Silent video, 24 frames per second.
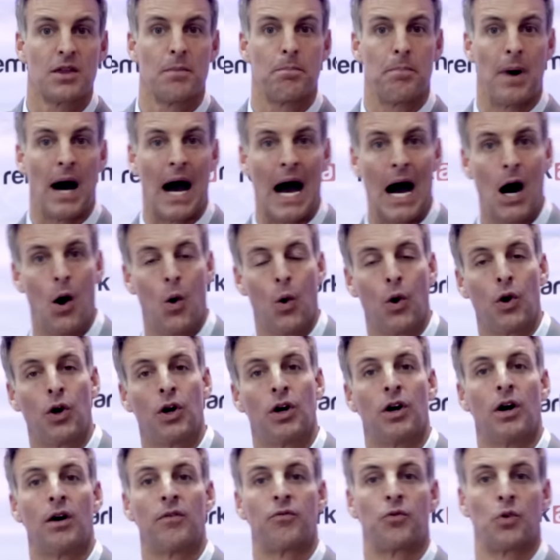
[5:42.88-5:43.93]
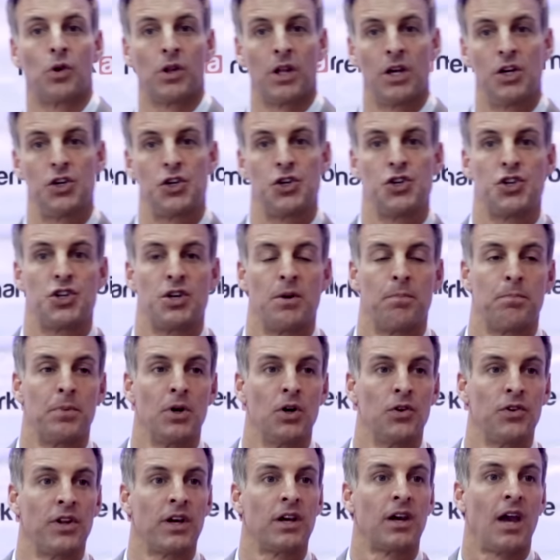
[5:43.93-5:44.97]
the power of relationship
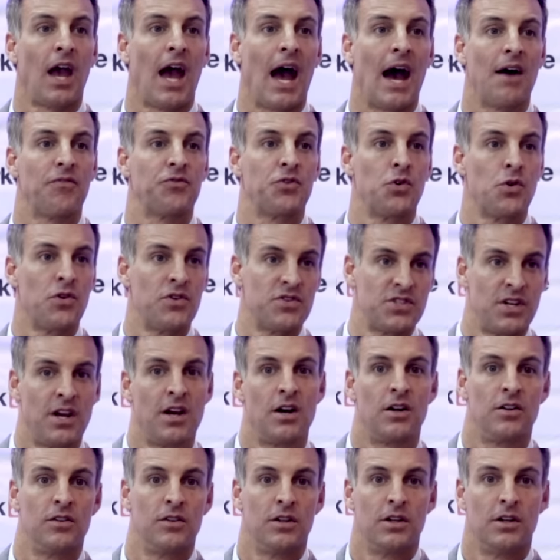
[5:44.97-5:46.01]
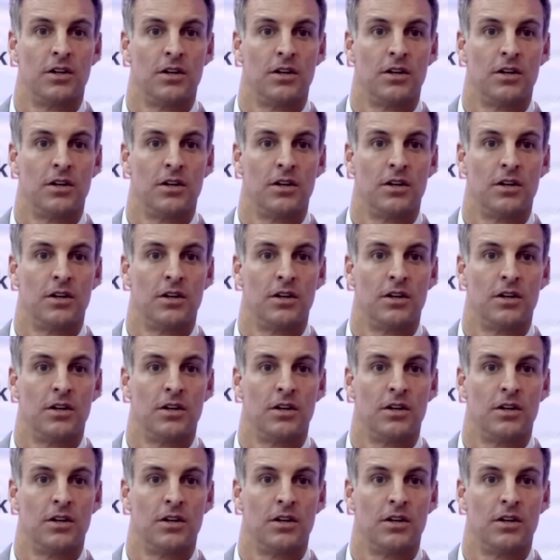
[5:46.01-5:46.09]
building after the sale.